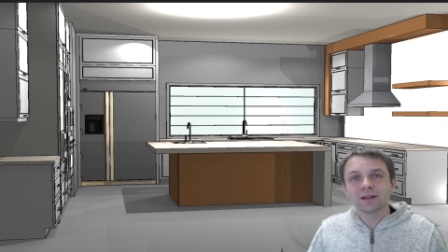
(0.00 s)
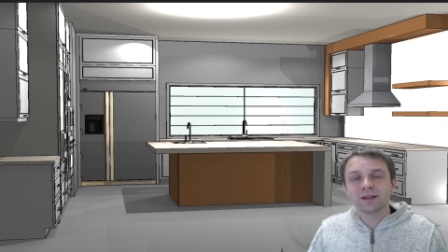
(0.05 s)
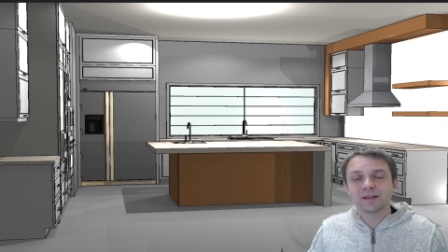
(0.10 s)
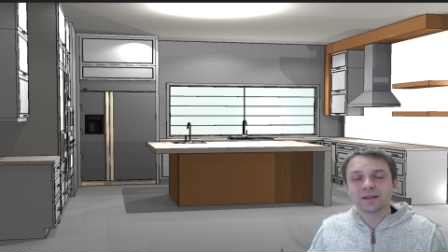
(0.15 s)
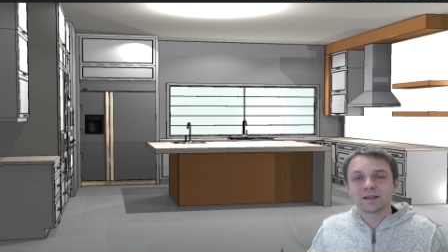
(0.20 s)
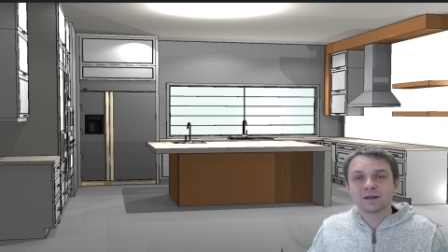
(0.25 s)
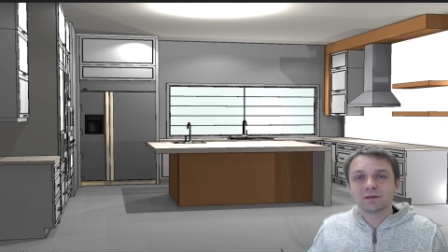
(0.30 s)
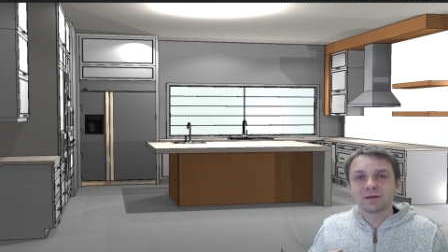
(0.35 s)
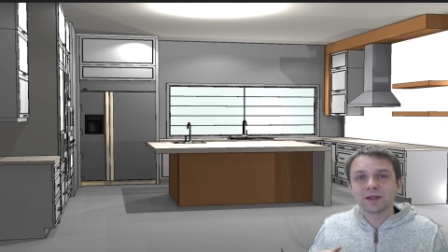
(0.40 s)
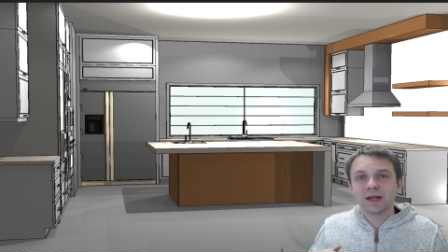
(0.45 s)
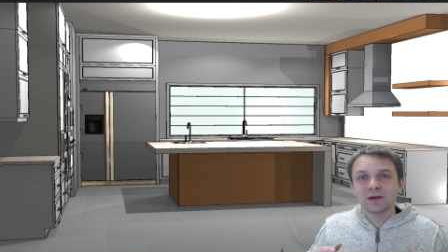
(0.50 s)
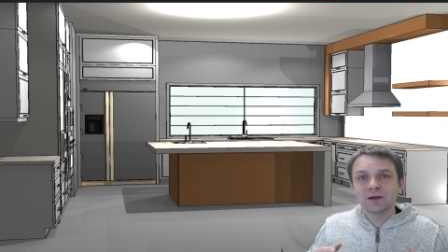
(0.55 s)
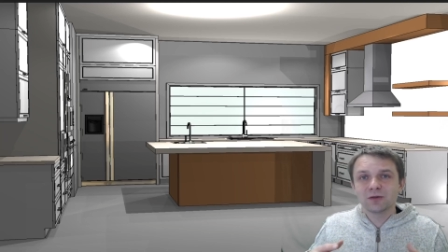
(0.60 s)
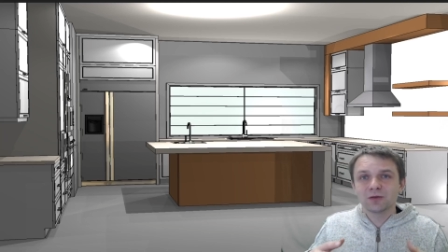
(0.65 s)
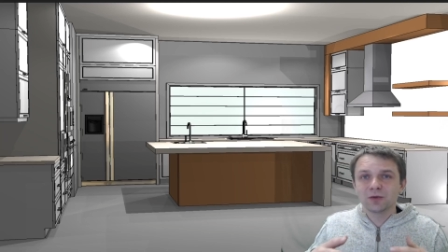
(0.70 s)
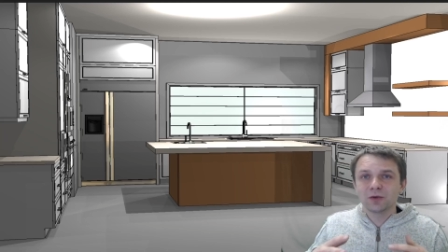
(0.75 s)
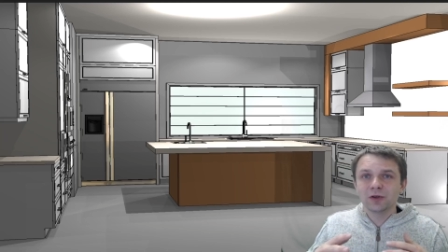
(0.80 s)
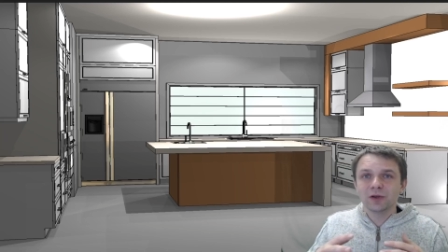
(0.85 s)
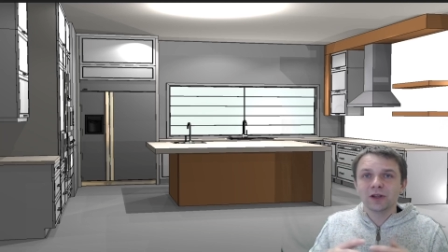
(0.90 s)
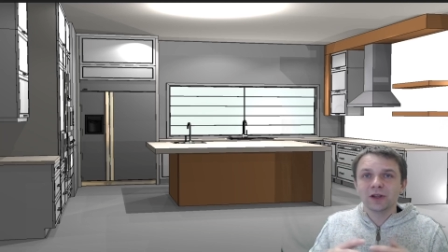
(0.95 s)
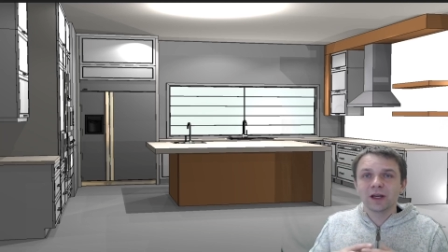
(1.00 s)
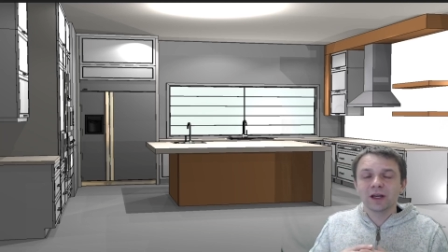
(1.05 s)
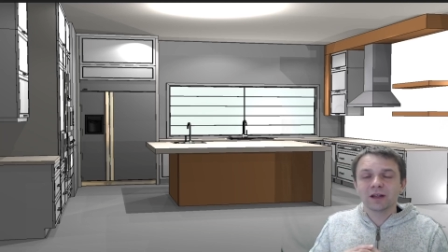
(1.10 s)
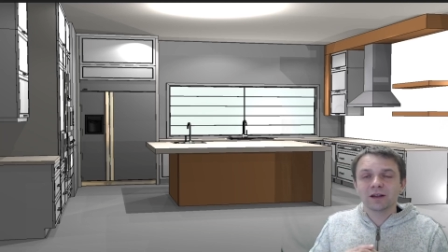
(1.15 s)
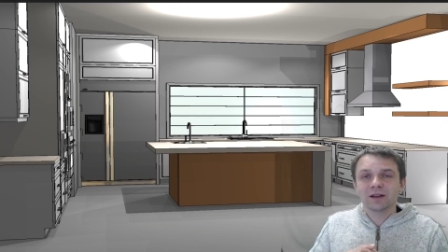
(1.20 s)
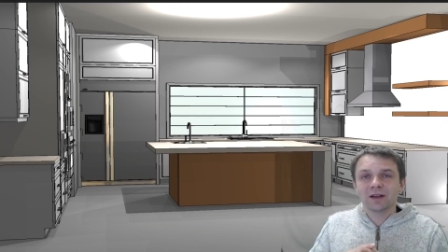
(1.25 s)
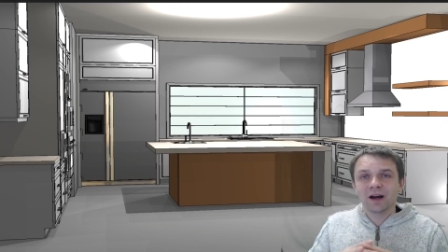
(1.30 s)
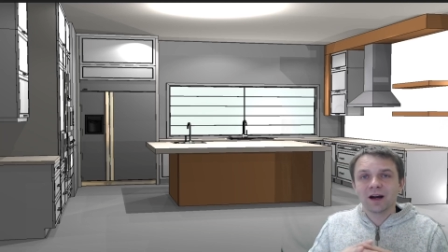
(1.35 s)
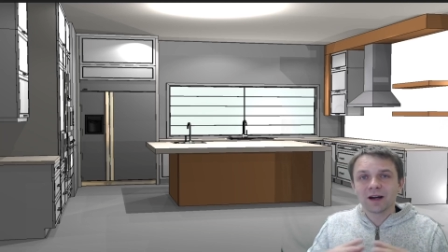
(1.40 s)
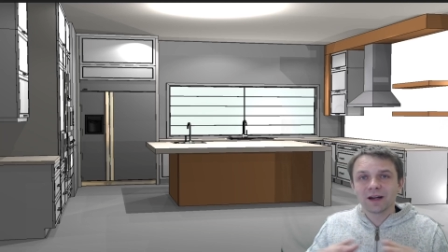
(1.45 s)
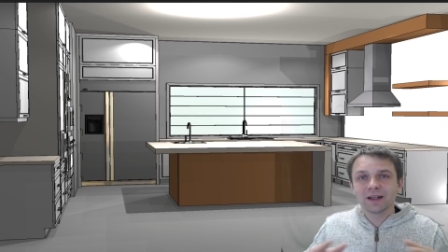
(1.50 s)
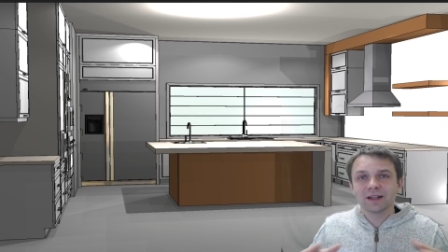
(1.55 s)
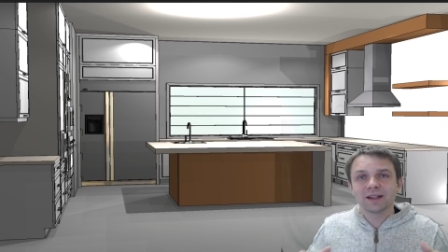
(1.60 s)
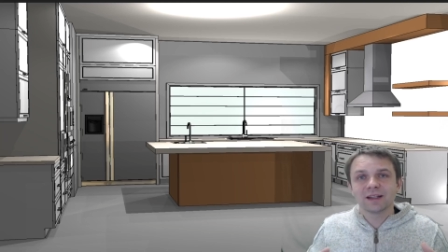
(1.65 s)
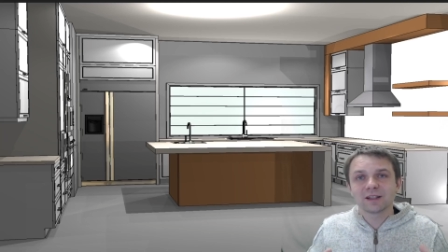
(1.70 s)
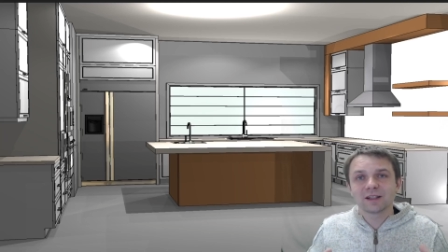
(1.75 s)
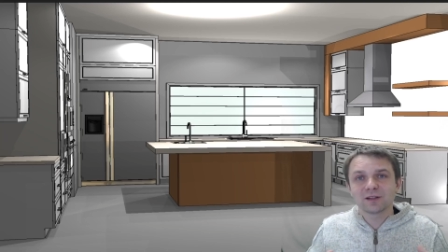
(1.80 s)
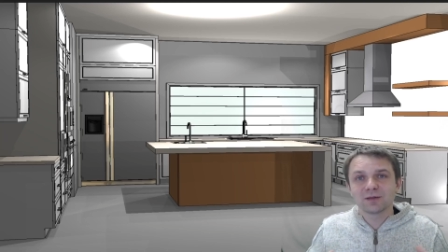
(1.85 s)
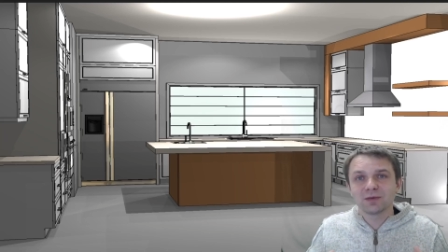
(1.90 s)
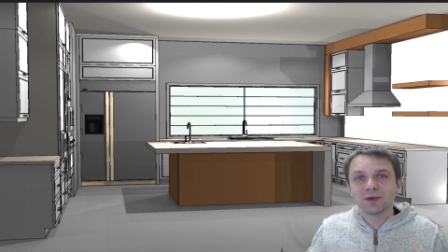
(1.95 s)
and sometimes when you get
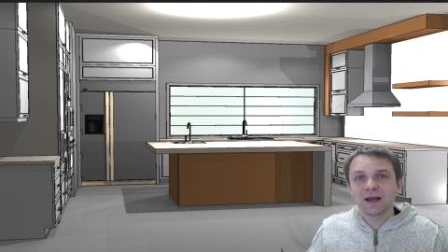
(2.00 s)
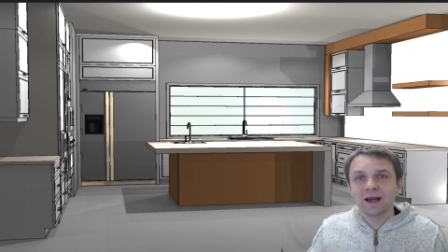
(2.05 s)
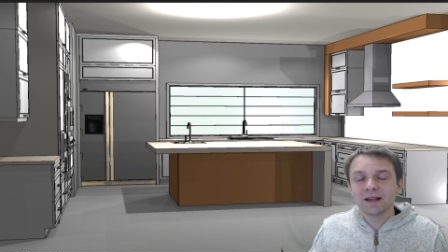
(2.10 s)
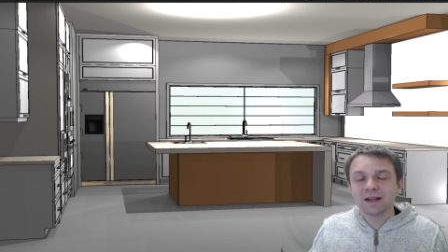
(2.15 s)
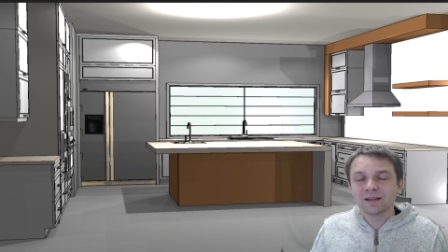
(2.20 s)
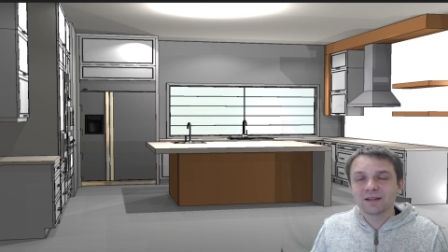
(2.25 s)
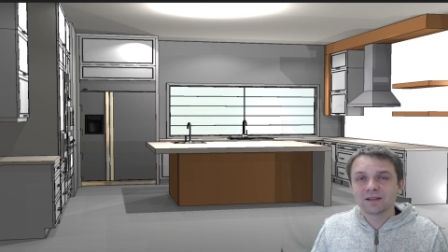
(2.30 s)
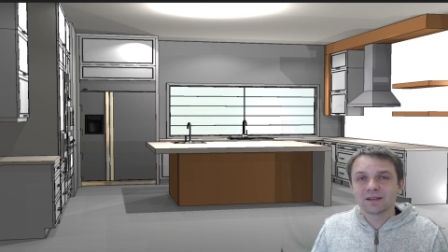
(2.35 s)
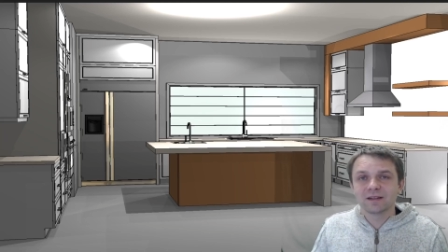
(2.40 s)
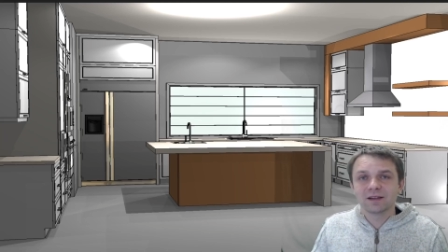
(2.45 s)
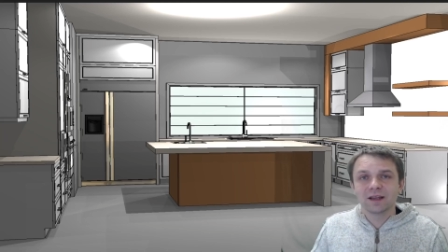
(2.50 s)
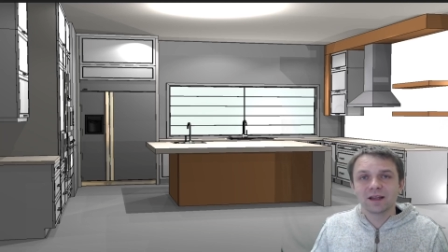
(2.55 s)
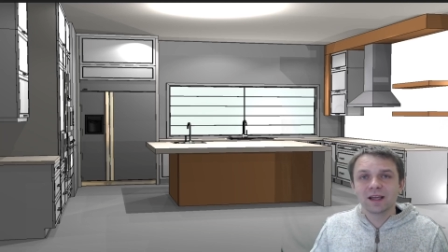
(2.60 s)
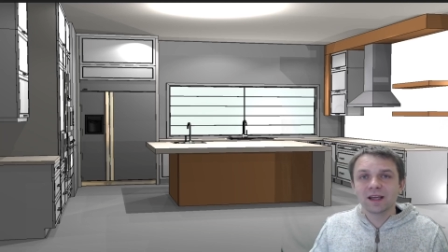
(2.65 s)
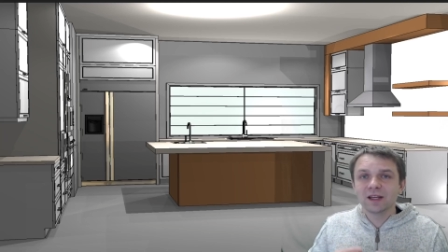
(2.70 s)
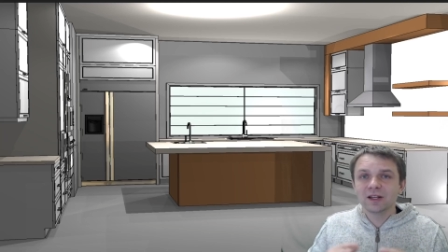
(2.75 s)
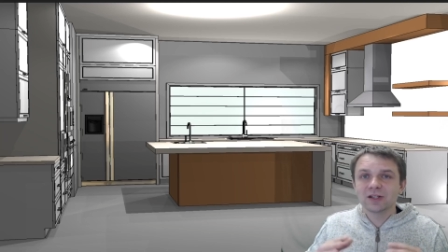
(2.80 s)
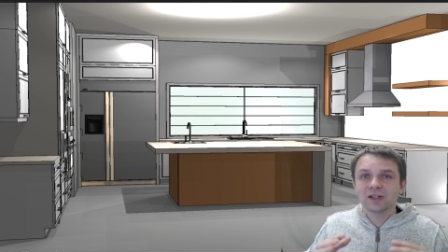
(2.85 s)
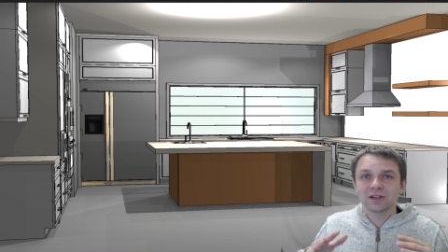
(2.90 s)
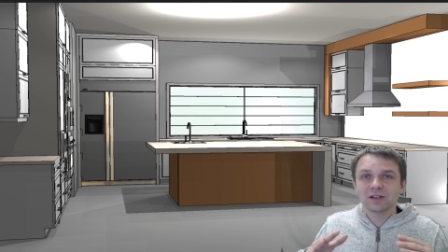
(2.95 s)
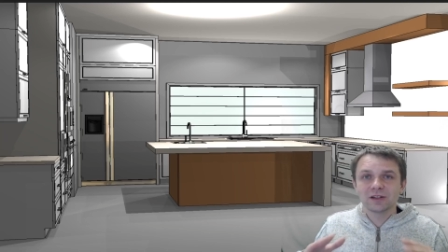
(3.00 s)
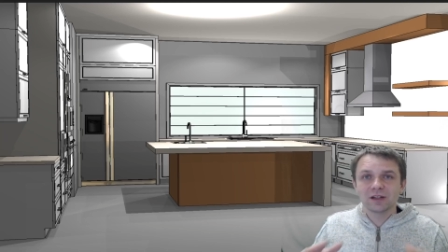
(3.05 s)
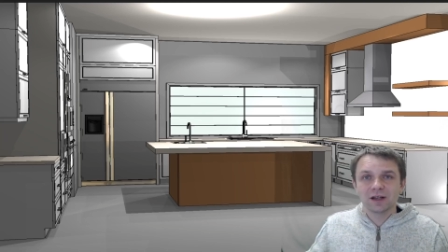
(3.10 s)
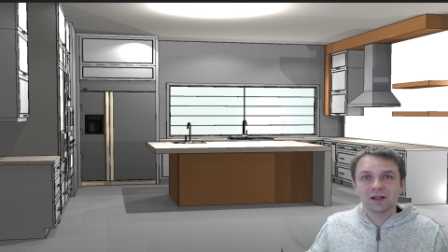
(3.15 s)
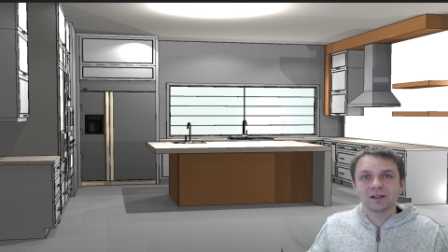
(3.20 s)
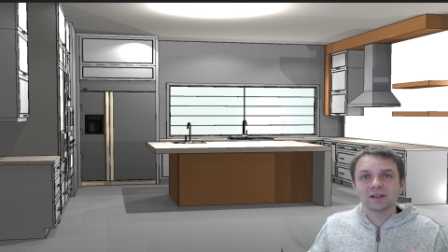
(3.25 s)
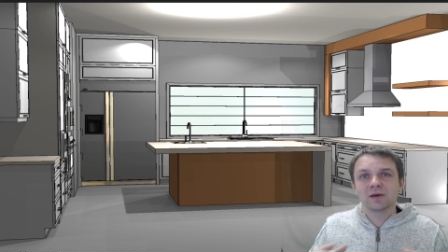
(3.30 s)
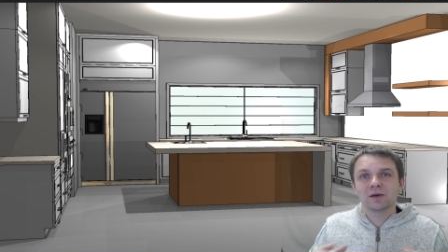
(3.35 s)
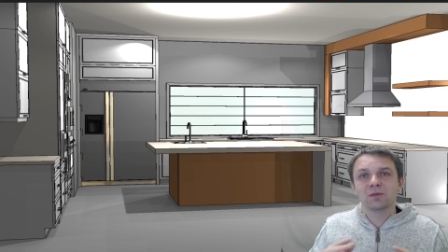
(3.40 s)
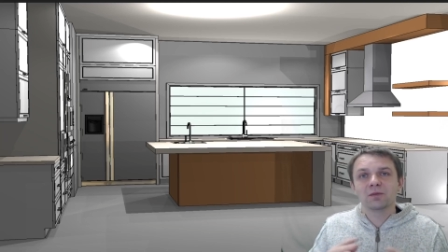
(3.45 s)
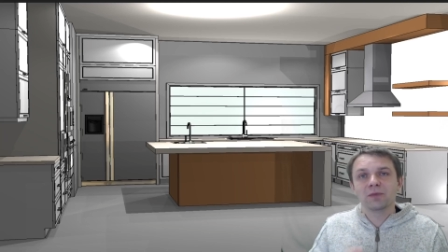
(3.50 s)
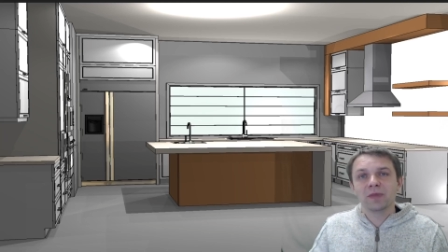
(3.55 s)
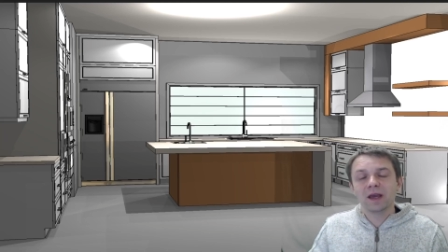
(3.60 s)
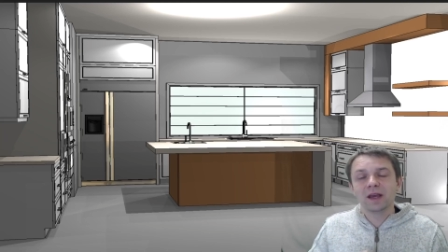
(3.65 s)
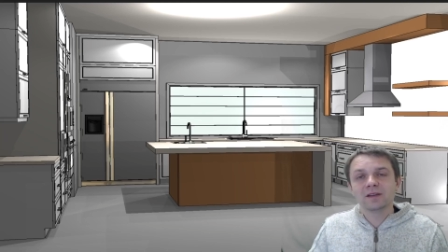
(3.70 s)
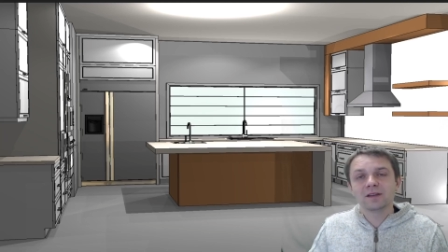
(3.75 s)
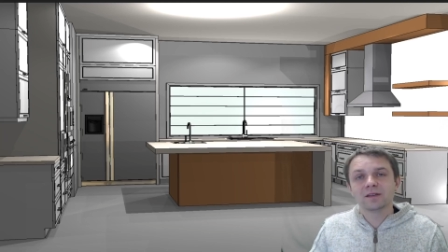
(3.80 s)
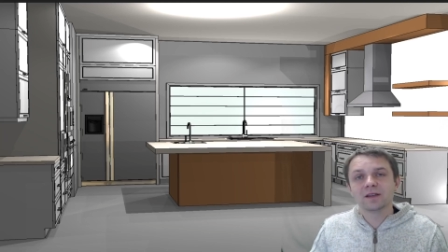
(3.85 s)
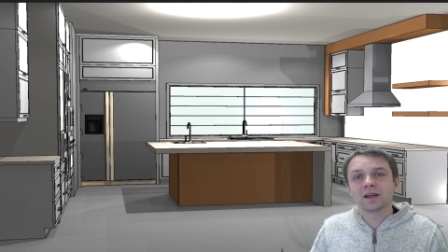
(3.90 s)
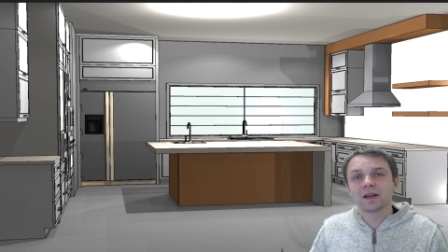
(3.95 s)
architect's plans, he just does a
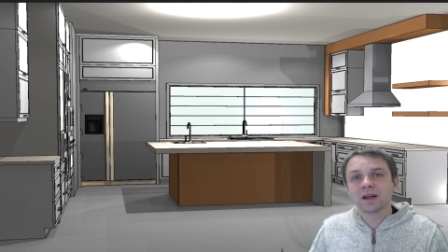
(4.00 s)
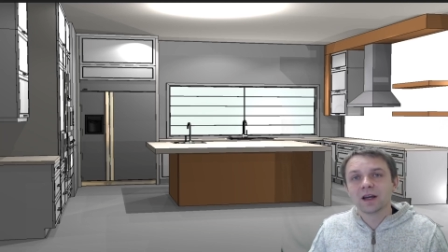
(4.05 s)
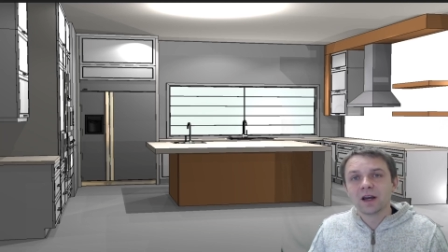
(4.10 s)
basic